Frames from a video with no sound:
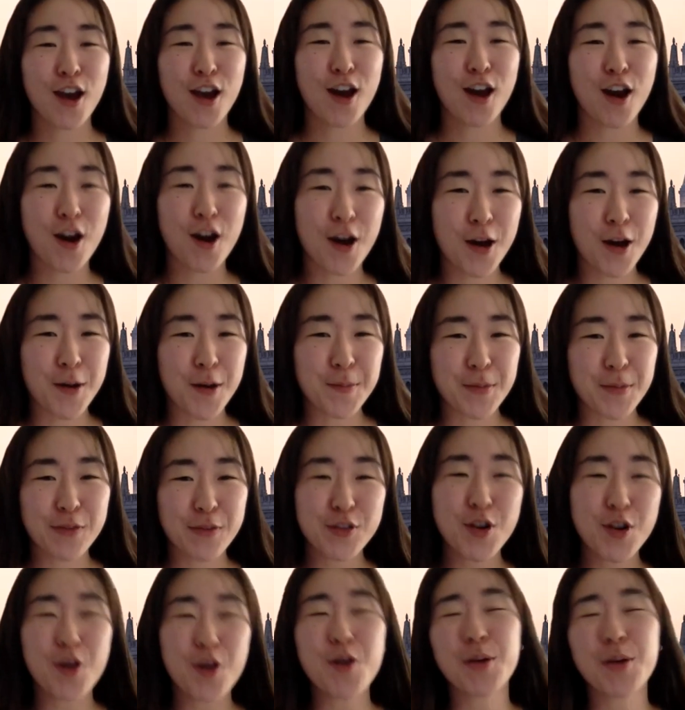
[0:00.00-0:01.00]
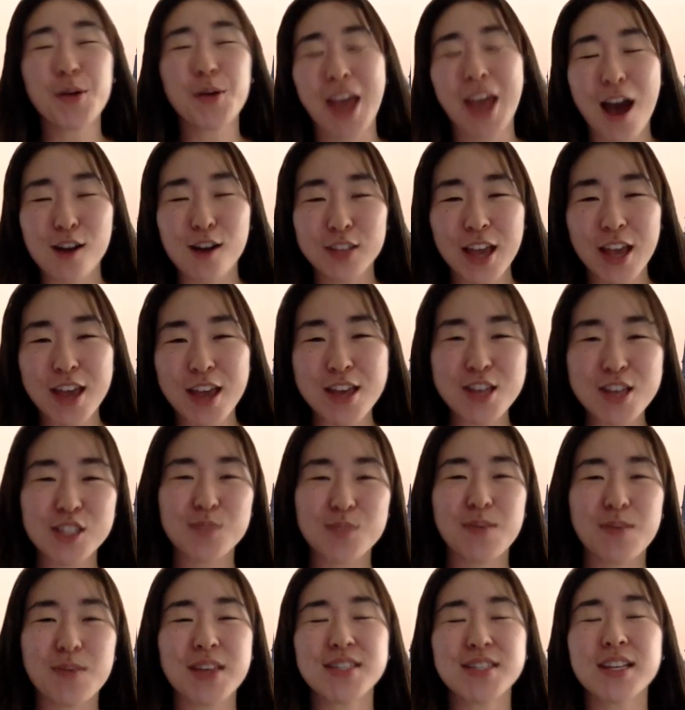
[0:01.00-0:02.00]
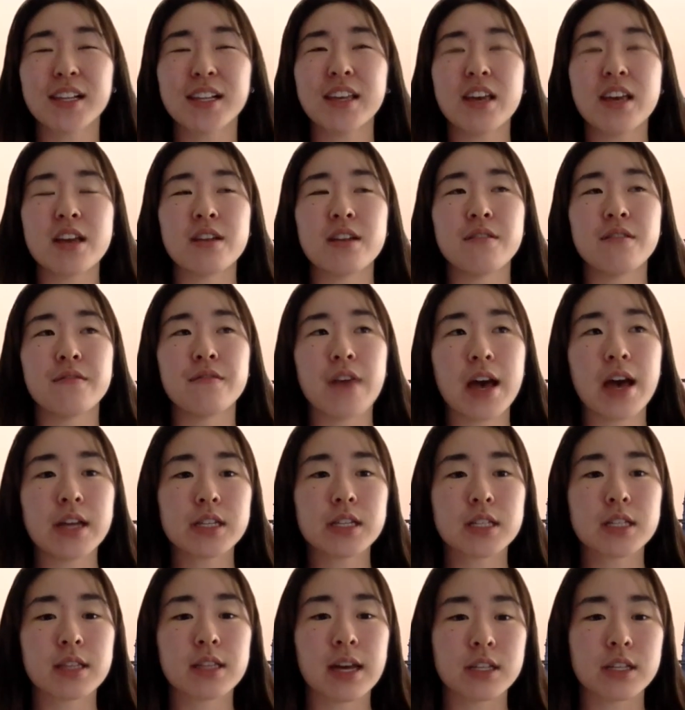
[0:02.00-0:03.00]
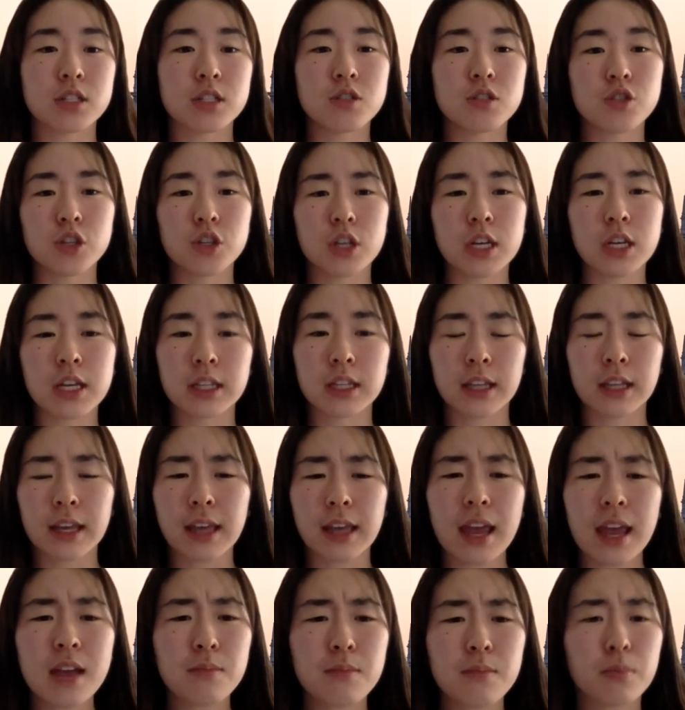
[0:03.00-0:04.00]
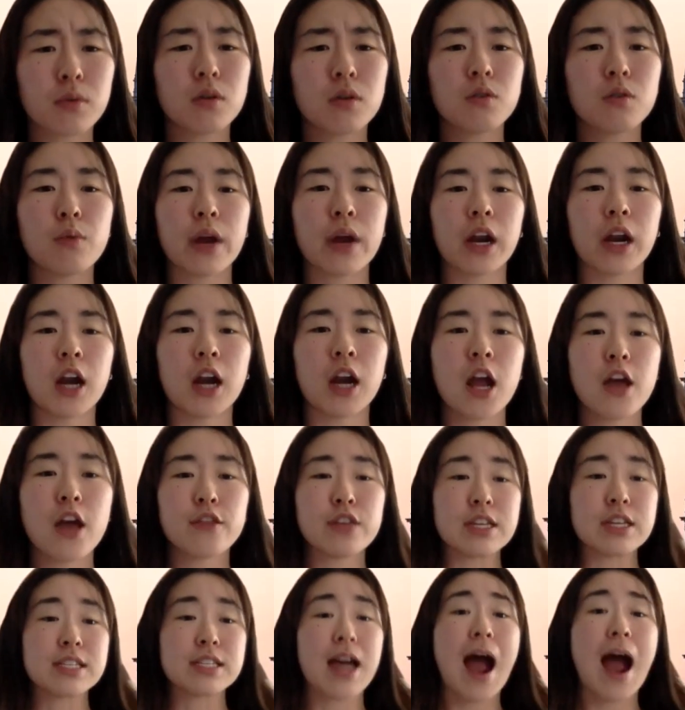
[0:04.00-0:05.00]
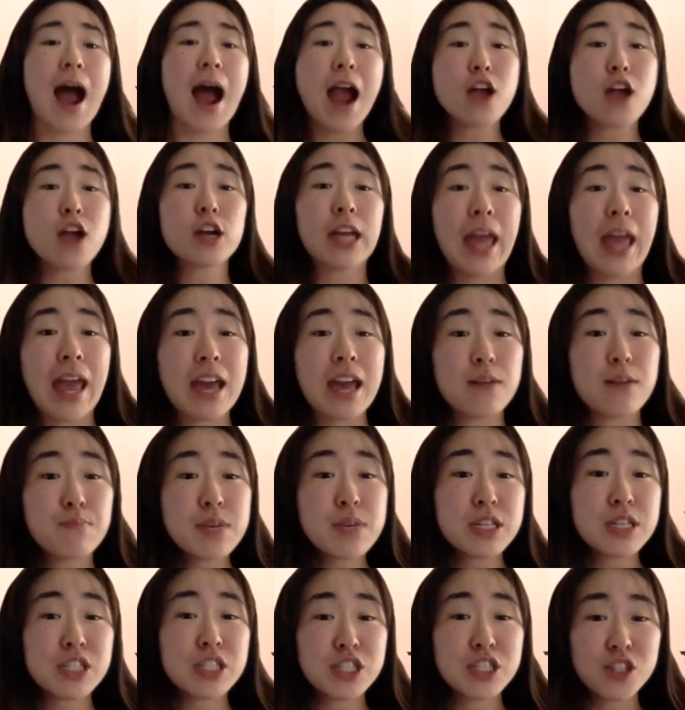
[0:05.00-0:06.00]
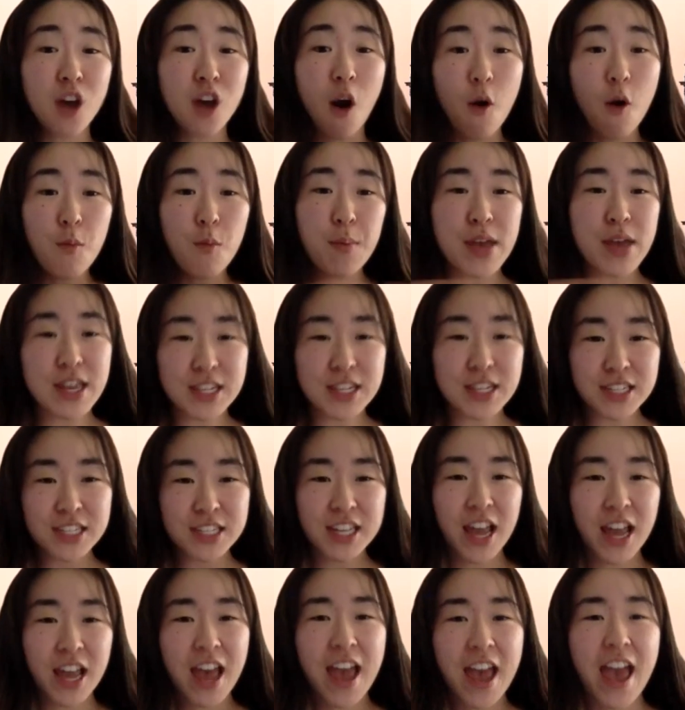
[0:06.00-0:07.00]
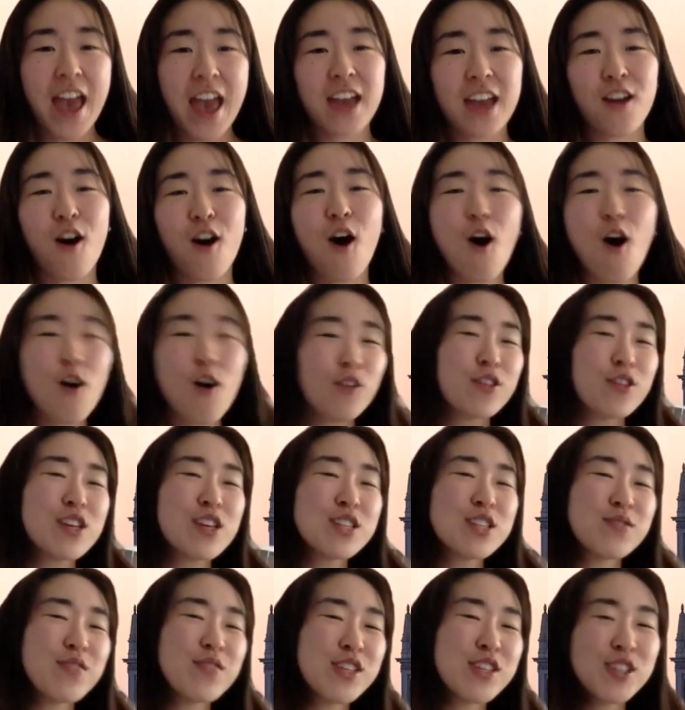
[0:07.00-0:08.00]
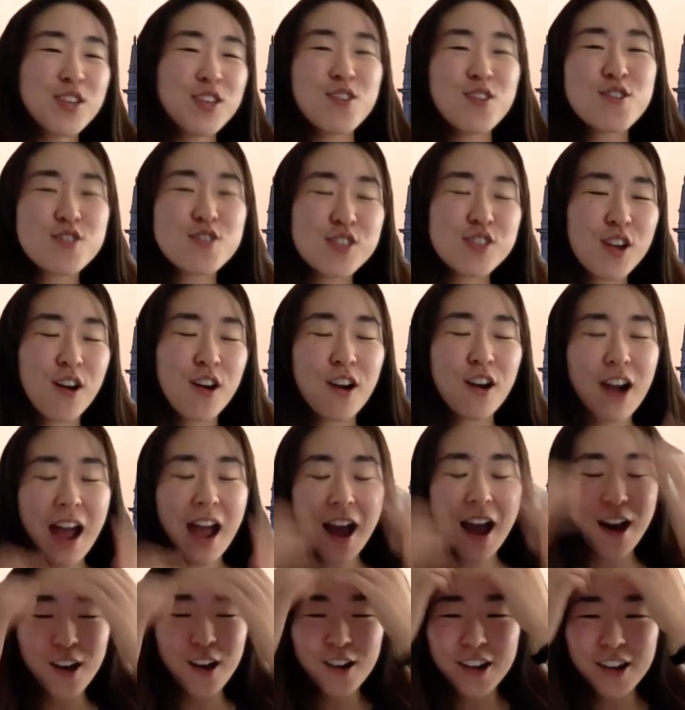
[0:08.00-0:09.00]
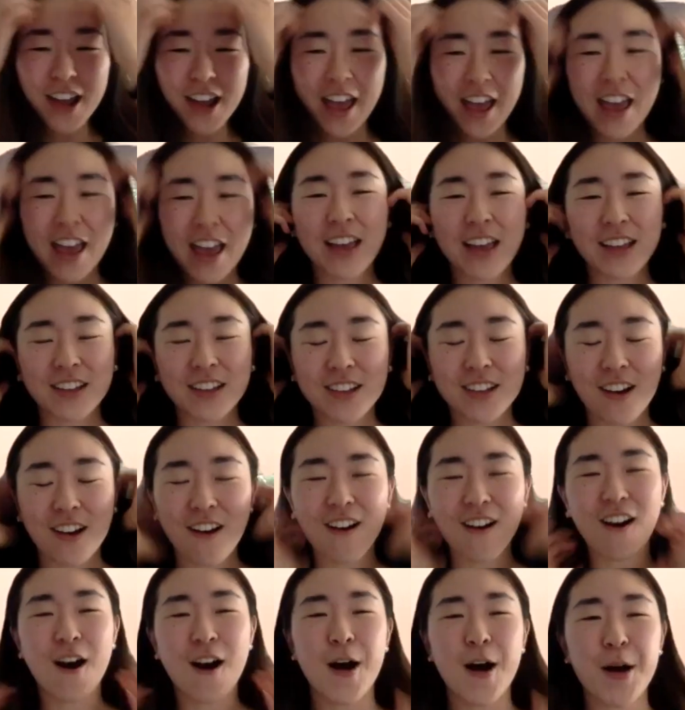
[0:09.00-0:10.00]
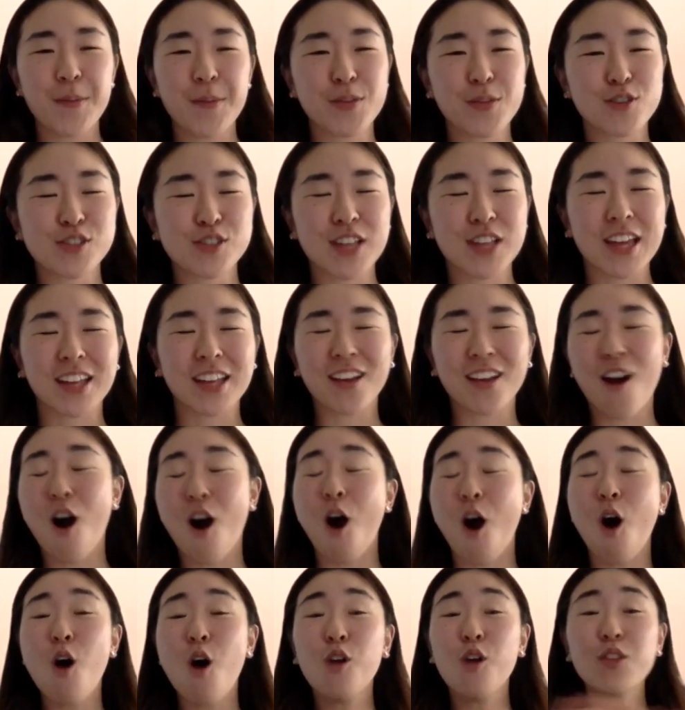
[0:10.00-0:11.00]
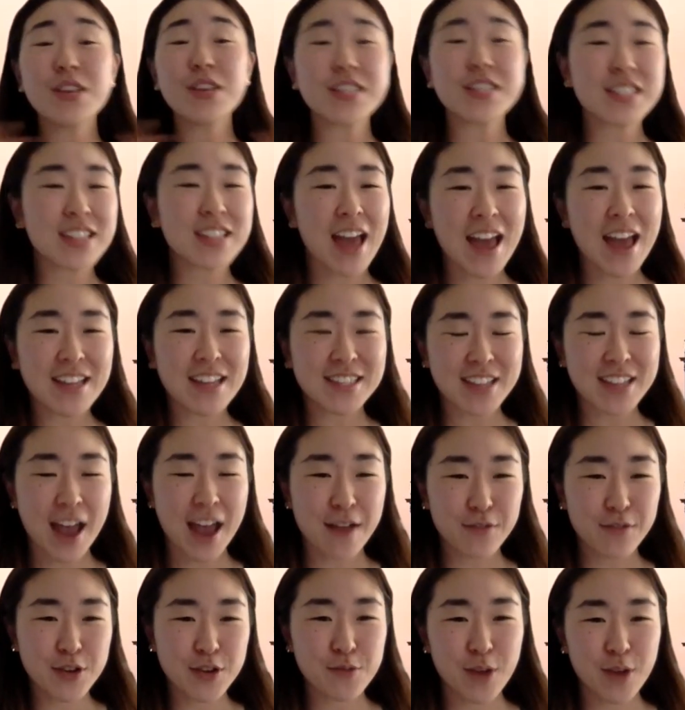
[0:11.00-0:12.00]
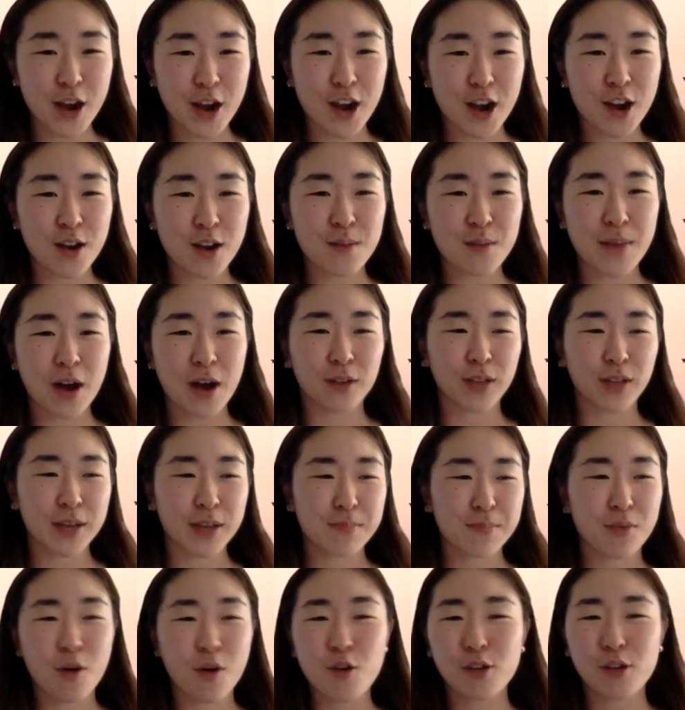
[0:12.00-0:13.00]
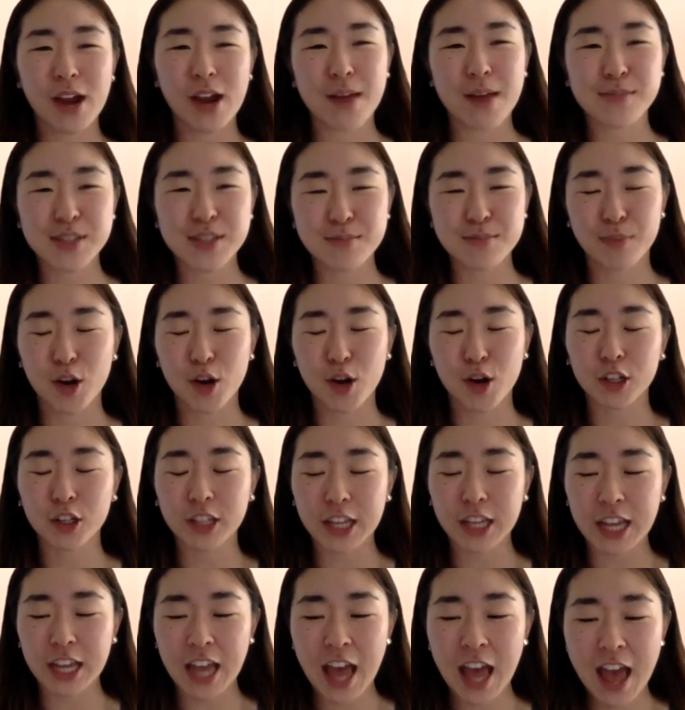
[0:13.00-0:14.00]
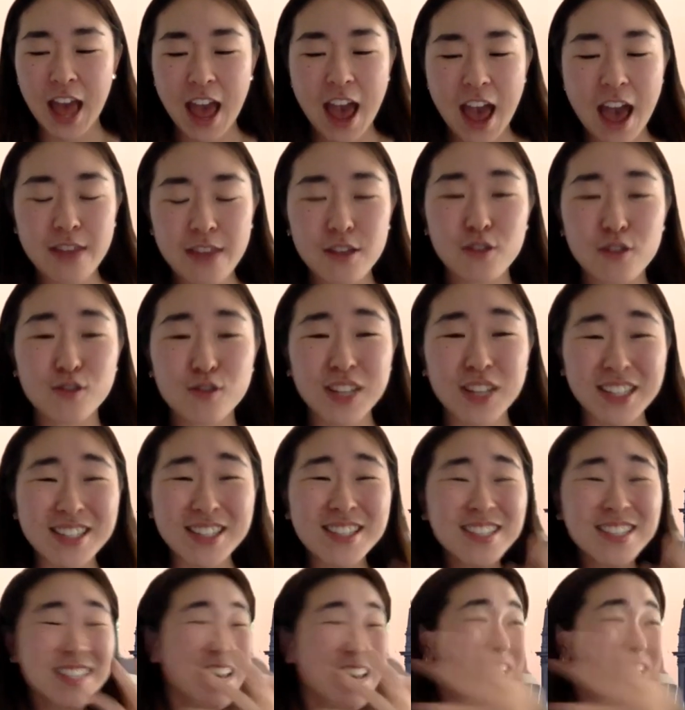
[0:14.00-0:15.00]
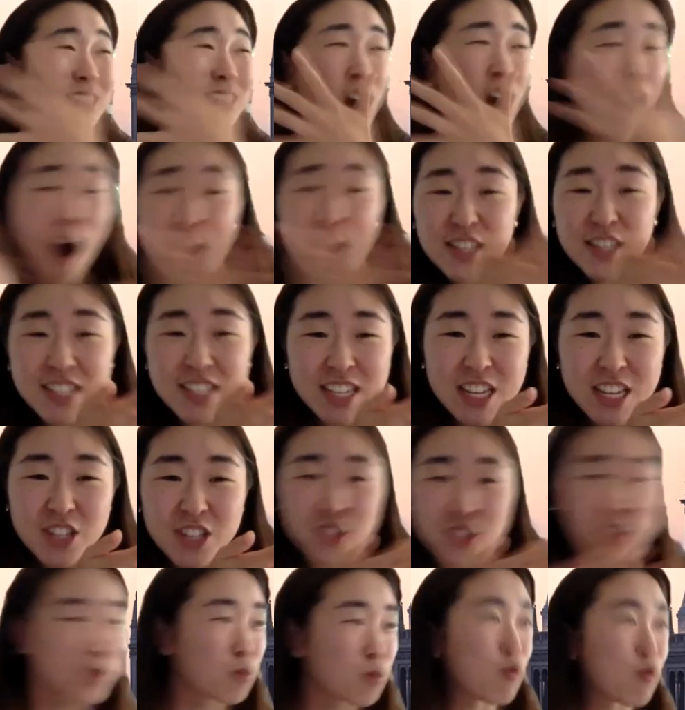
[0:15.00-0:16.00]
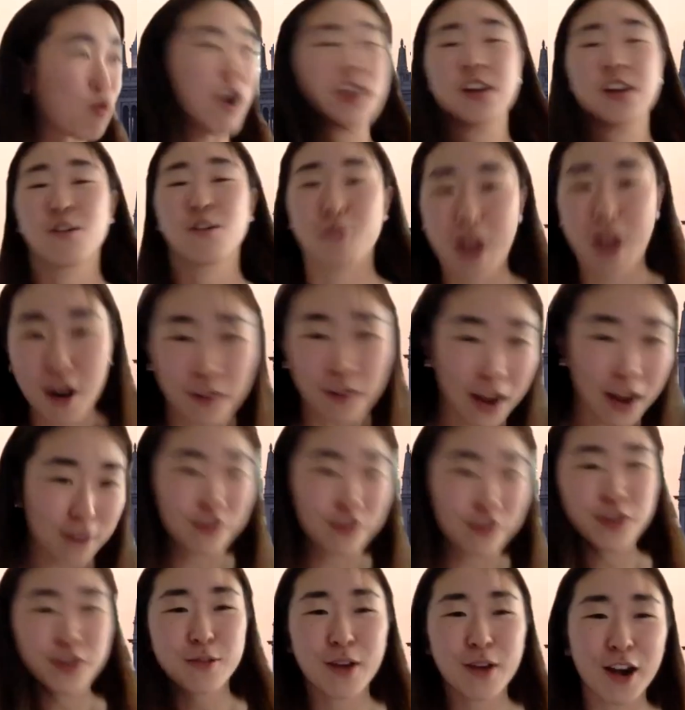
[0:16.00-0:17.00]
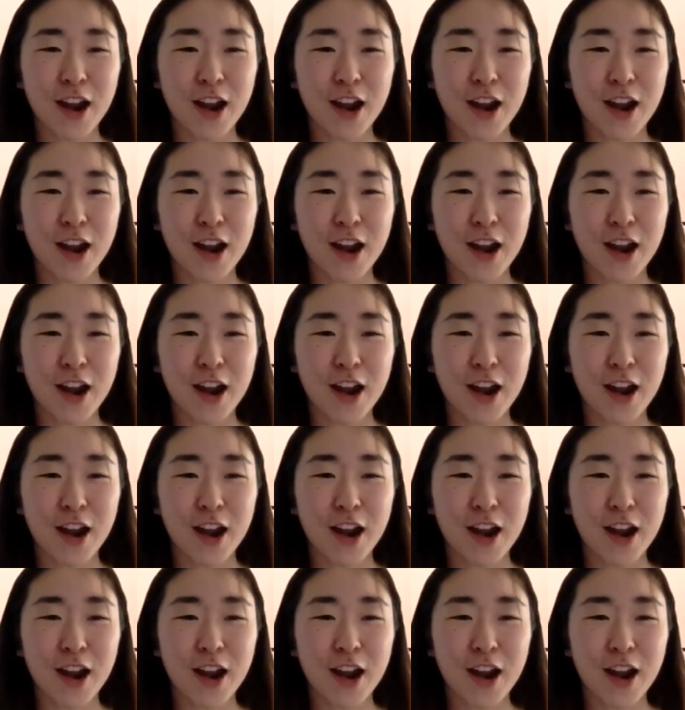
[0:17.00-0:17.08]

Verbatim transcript: um, if you don't know what Cal Day is, basically an event that's usually in like April where the entire campus is opened and all these visitors are out and um, there's like all these tents everywhere about like programs in Berkeley, and then there's like six Oskies just running around everywhere,